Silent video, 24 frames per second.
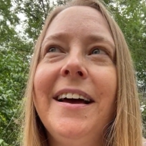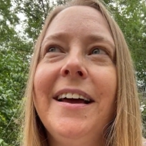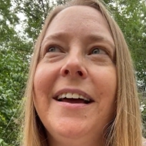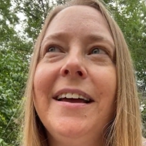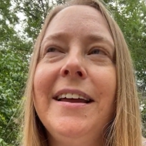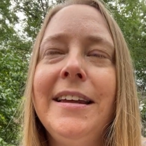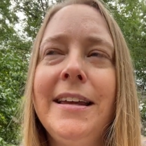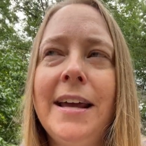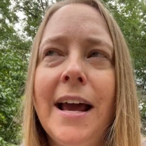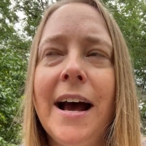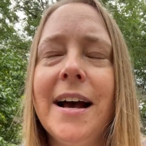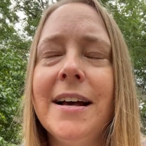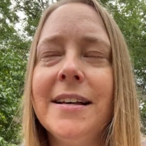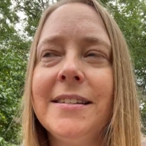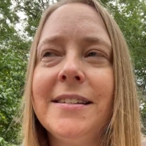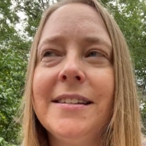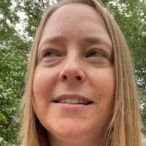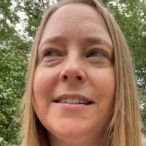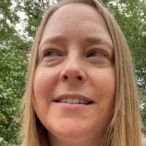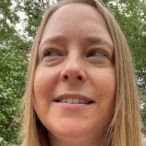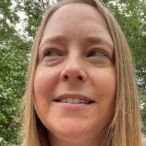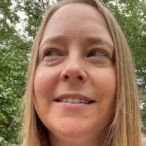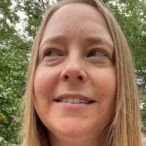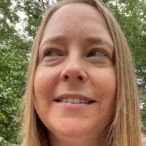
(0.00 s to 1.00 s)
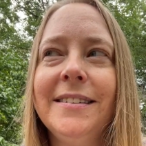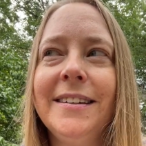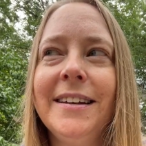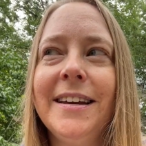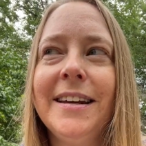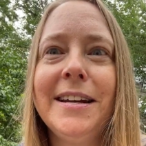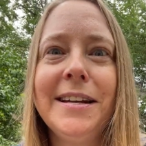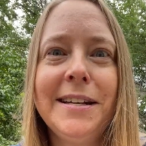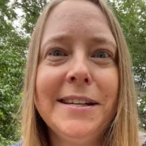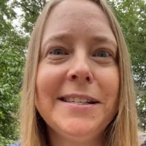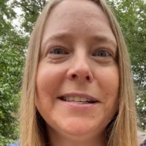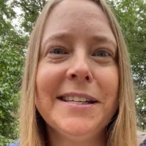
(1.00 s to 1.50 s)
yes,
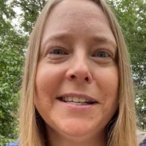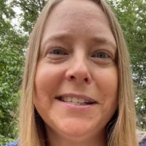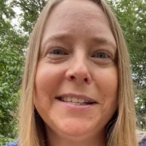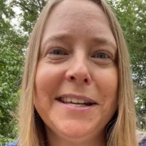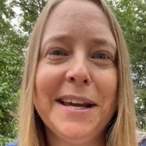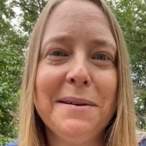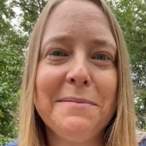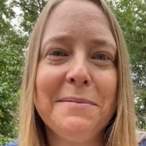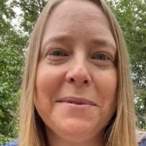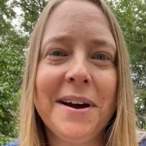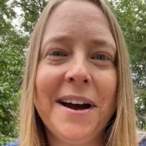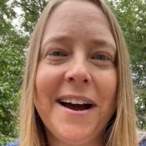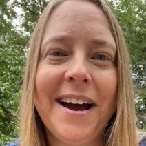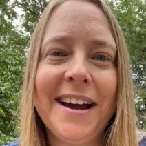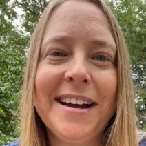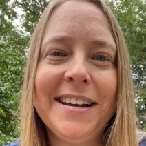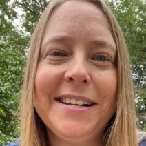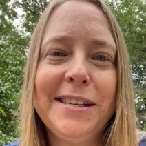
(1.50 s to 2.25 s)
it is the same guy.